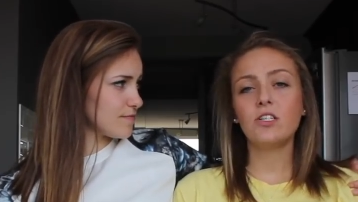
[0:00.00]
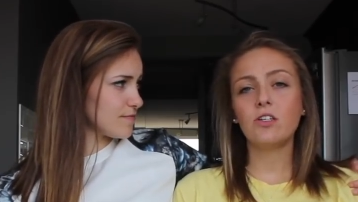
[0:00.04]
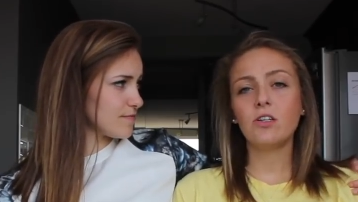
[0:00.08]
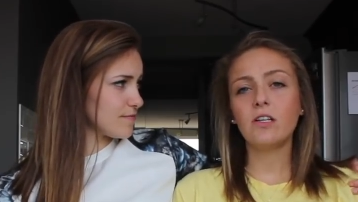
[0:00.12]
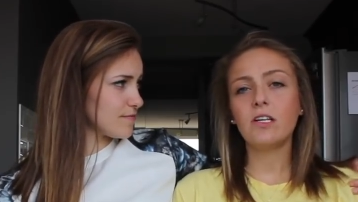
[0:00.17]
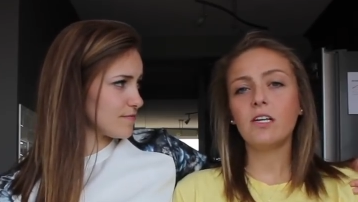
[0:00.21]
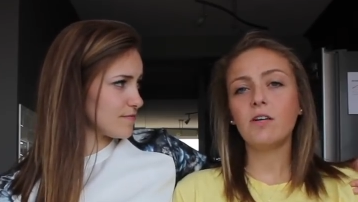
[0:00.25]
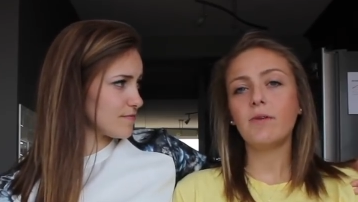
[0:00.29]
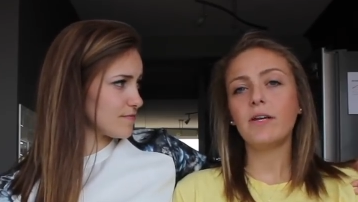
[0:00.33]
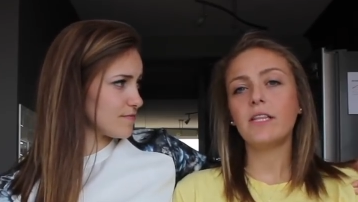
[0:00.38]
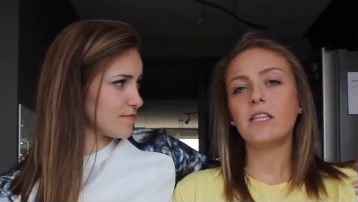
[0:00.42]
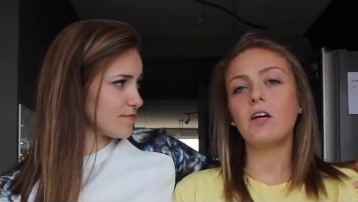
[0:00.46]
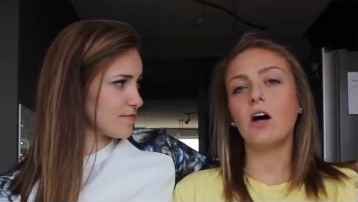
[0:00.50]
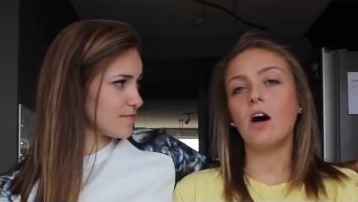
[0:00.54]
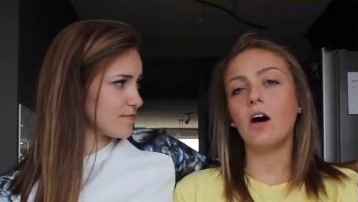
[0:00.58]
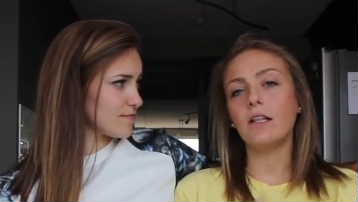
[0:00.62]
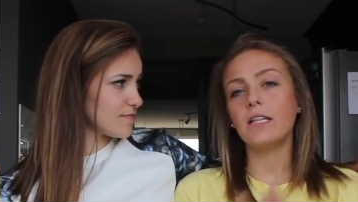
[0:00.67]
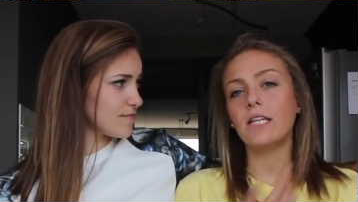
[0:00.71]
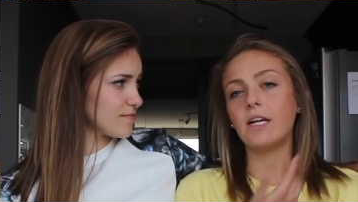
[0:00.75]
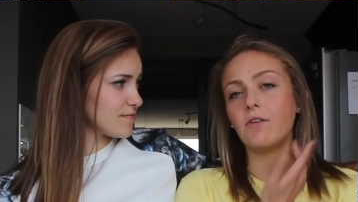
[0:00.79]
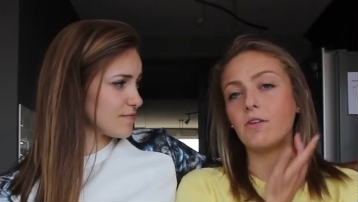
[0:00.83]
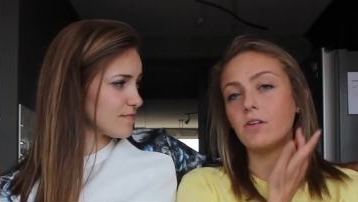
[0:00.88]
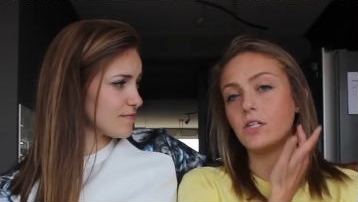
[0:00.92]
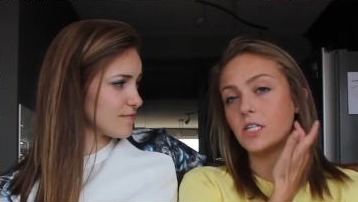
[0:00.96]
Speaker 1: Originally we
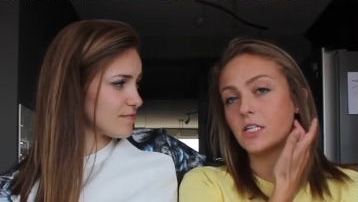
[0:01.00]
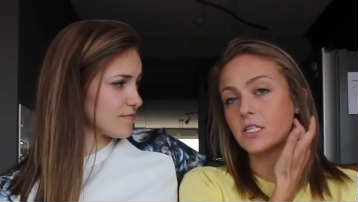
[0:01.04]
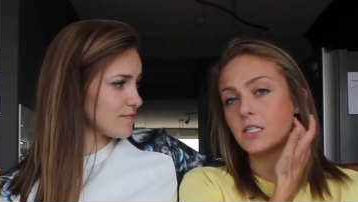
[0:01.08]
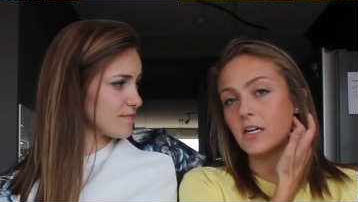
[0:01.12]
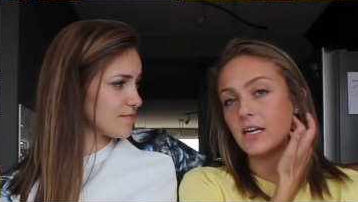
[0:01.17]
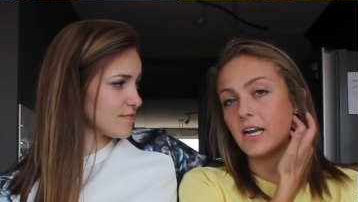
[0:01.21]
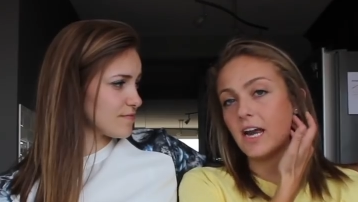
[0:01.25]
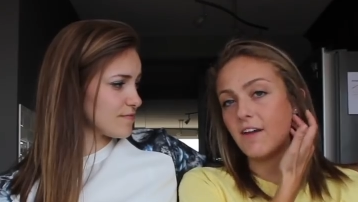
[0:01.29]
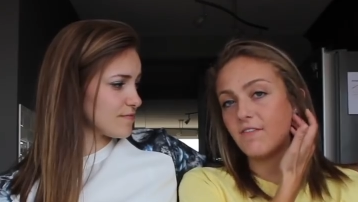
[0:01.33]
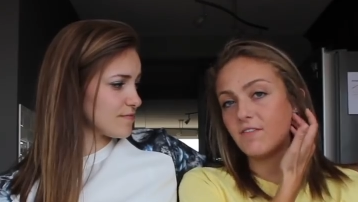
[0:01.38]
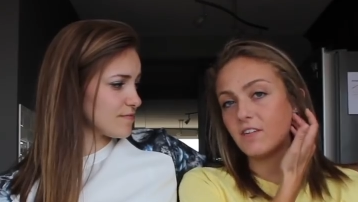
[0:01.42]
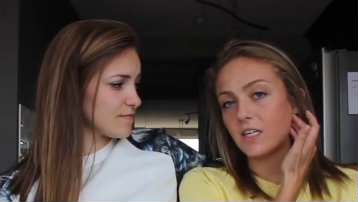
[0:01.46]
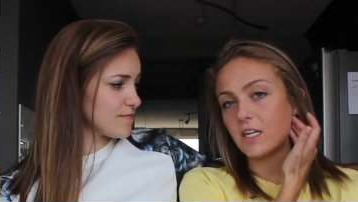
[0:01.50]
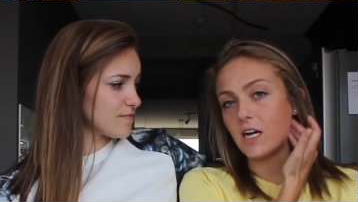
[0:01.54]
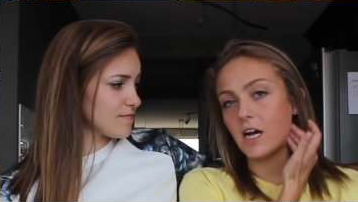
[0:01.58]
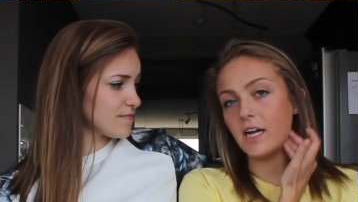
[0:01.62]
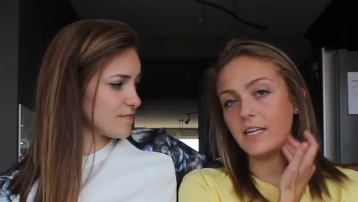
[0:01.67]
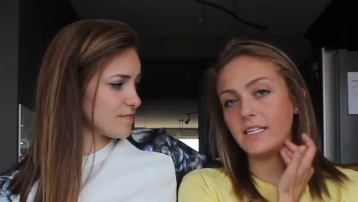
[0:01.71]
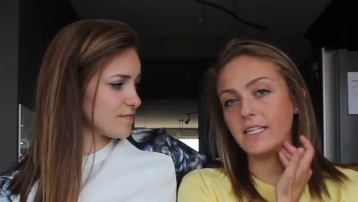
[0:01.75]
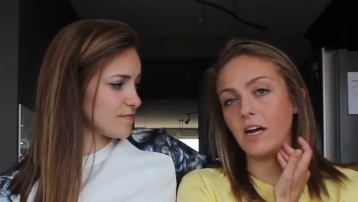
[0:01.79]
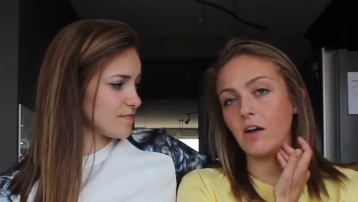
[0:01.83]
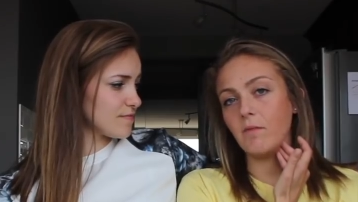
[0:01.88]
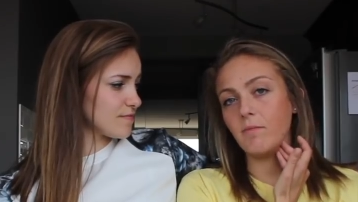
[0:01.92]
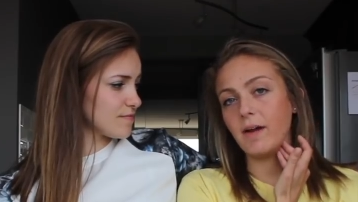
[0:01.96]
thought they were just gonna have to
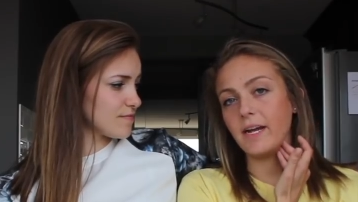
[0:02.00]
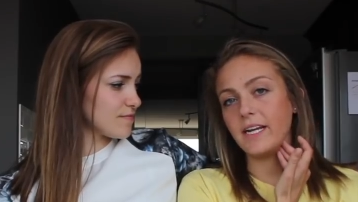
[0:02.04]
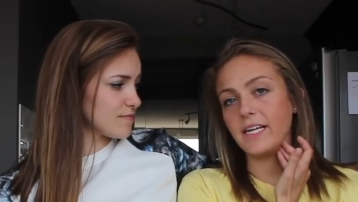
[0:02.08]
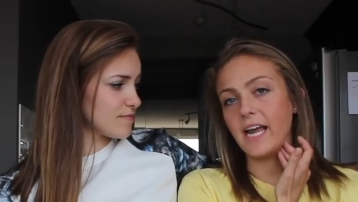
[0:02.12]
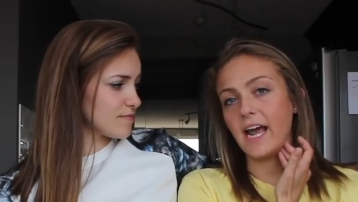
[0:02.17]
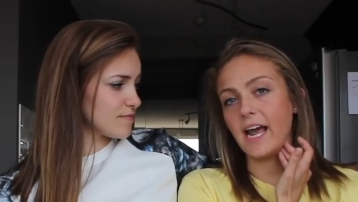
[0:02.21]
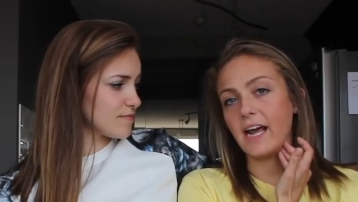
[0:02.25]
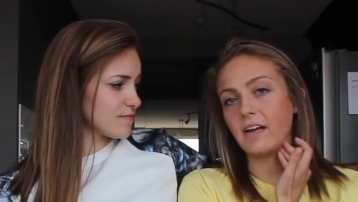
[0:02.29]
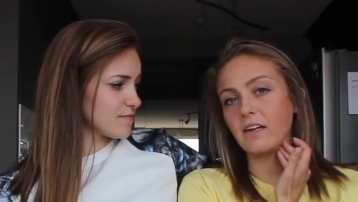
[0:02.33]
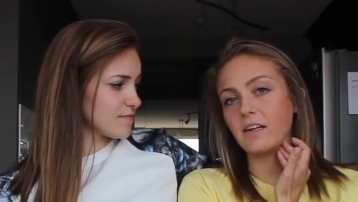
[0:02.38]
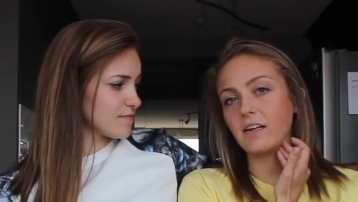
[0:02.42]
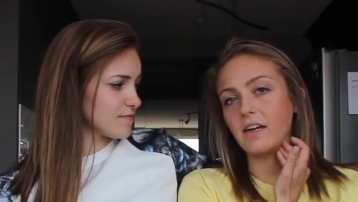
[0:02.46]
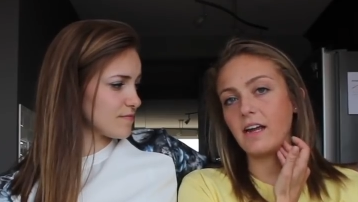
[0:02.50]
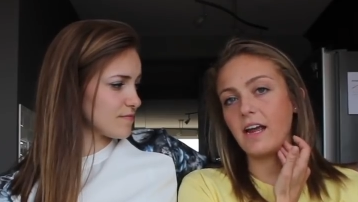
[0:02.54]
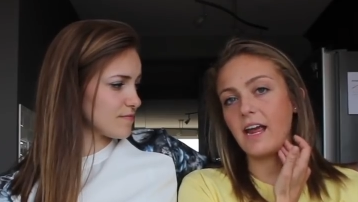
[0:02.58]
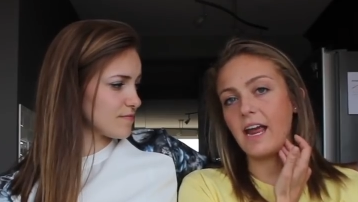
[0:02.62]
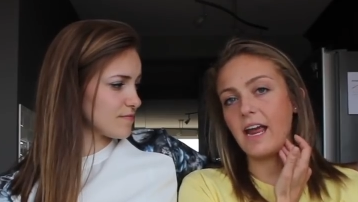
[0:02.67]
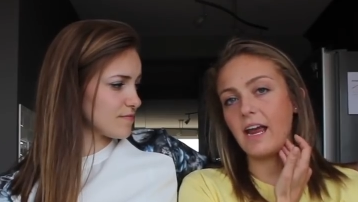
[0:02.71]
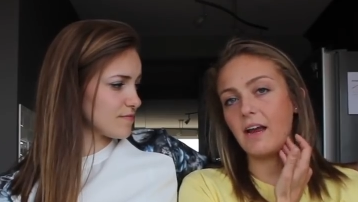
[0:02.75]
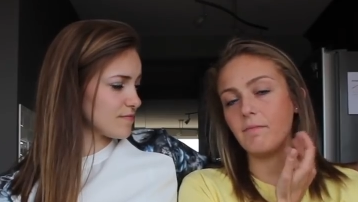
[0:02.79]
cut down my neck